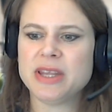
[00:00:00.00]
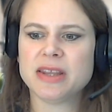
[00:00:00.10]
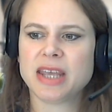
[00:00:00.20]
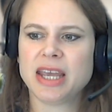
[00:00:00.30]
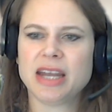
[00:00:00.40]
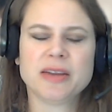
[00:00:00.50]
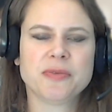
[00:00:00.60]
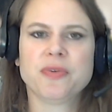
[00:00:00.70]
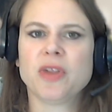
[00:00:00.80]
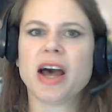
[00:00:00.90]
the candidate
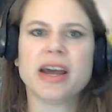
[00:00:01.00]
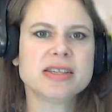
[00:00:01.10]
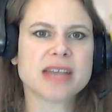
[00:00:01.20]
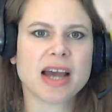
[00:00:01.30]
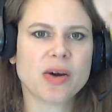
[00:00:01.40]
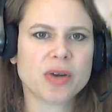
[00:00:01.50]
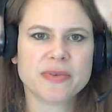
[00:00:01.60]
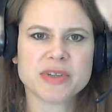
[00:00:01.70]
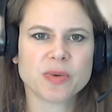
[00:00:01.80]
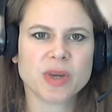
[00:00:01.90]
flies out
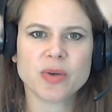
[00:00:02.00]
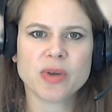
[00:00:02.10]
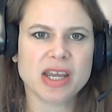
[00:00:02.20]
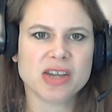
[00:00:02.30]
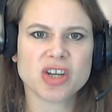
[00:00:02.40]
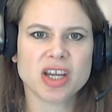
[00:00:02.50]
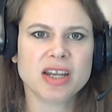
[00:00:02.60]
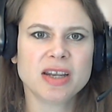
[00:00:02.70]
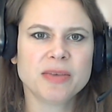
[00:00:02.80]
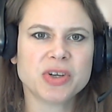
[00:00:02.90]
if it's a
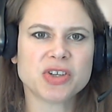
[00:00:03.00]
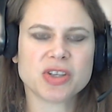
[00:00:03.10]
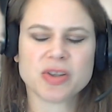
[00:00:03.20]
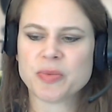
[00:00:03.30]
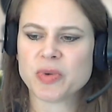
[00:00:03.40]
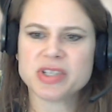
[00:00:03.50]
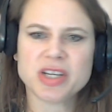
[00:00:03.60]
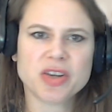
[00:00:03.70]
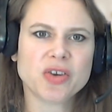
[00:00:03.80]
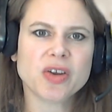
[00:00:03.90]
relocation which the more
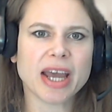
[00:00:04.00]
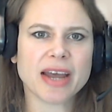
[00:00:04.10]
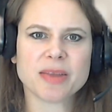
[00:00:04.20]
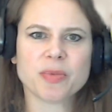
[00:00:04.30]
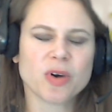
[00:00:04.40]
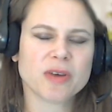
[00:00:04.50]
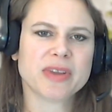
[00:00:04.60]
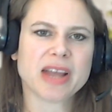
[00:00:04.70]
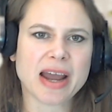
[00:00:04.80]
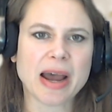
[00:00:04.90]
senior you get the more
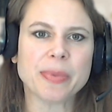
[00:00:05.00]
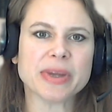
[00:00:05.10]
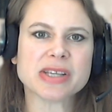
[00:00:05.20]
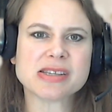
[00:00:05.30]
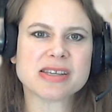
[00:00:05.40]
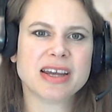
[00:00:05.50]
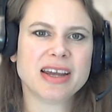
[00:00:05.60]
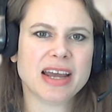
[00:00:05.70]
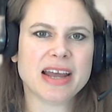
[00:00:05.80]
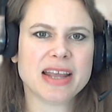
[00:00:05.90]
often that happens
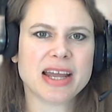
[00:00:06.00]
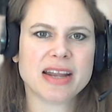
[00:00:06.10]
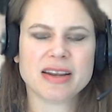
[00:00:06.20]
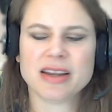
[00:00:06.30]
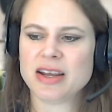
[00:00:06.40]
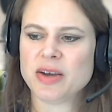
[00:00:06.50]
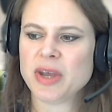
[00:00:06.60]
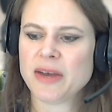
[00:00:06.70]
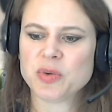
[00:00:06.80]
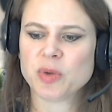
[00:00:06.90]
and then we
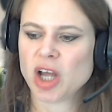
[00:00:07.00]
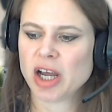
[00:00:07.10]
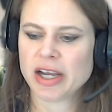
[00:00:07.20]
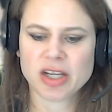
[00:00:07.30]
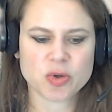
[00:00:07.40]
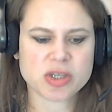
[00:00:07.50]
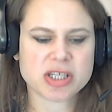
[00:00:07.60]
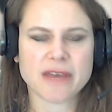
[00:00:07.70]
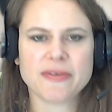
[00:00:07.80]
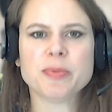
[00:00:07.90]
have to align you know
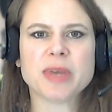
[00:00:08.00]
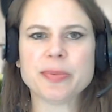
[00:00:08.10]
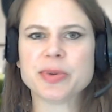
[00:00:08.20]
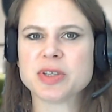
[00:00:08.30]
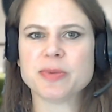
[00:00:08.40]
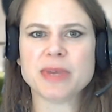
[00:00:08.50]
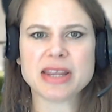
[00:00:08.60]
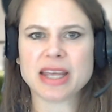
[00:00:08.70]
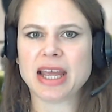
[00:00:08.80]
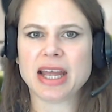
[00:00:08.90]
seven people to meet
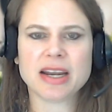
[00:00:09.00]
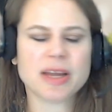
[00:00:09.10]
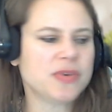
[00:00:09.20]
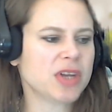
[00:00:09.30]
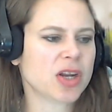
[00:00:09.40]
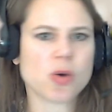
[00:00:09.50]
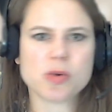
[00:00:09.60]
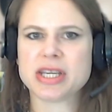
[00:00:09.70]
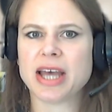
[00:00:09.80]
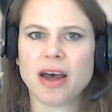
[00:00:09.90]
the candidate we should to get a
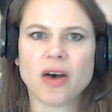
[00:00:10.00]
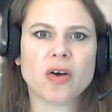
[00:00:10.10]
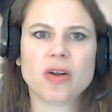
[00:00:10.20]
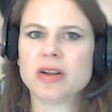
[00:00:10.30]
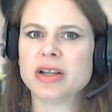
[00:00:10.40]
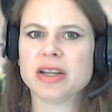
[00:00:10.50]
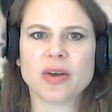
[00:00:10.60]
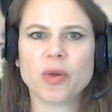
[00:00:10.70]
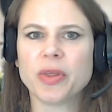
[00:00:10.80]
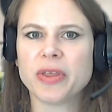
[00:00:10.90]
hotel and the
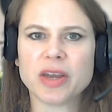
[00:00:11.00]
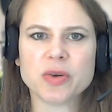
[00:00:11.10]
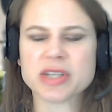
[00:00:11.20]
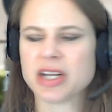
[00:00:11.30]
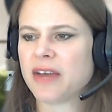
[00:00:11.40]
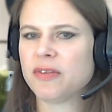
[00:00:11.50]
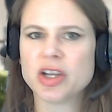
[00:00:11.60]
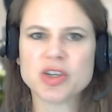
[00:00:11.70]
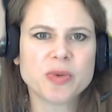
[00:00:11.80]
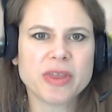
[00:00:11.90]
whole thing who's going to have
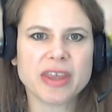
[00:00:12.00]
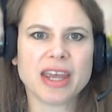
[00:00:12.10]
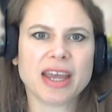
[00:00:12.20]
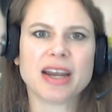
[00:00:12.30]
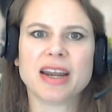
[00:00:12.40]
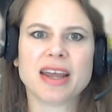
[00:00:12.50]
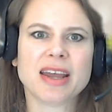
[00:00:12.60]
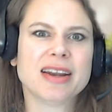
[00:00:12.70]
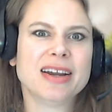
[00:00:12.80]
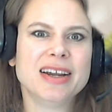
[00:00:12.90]
lunch with the
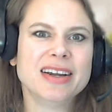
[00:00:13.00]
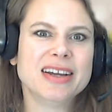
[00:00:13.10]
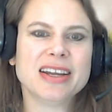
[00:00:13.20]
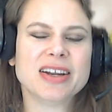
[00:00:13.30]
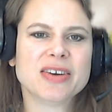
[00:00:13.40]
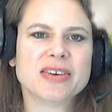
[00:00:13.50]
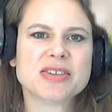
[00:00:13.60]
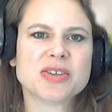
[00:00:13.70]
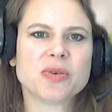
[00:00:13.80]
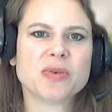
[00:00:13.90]
candidate you know and
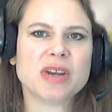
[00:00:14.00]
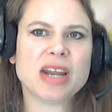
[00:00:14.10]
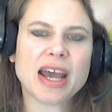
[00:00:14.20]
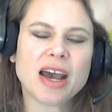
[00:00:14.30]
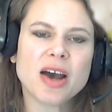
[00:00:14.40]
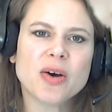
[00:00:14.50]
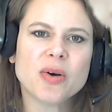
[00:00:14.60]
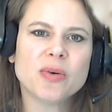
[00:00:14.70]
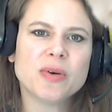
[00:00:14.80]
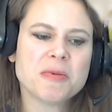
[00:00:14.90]
so
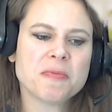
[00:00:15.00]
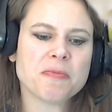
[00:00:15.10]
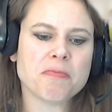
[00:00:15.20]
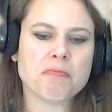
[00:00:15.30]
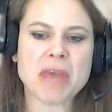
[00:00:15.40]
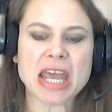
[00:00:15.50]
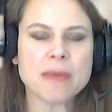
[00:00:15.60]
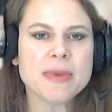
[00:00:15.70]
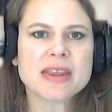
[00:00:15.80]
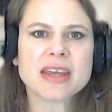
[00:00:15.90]
now
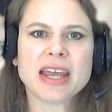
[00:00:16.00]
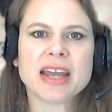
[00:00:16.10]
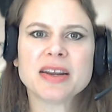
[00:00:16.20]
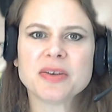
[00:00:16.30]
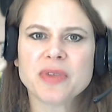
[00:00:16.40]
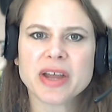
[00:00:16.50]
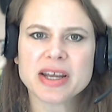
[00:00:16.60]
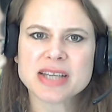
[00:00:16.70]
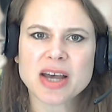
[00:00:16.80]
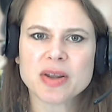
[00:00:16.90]
maybe the candidate
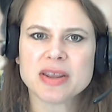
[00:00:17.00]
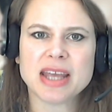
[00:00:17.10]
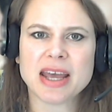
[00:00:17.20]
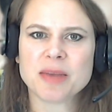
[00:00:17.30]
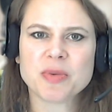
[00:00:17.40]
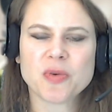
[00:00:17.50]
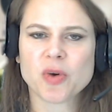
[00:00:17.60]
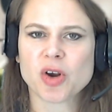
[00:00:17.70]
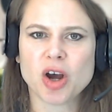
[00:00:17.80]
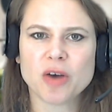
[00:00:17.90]
flies out at the end
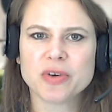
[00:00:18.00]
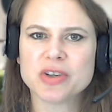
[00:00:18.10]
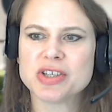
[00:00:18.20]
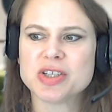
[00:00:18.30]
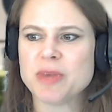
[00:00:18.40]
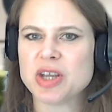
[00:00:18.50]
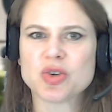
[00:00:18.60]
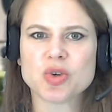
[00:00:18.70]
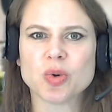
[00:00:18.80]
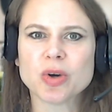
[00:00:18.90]
before an offer just to make
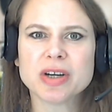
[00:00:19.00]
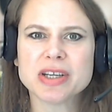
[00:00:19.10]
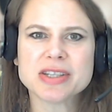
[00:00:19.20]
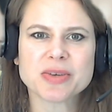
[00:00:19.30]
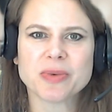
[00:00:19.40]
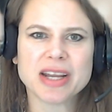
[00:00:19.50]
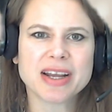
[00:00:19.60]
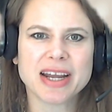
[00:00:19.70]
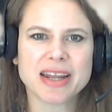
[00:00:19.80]
sure it's the right kind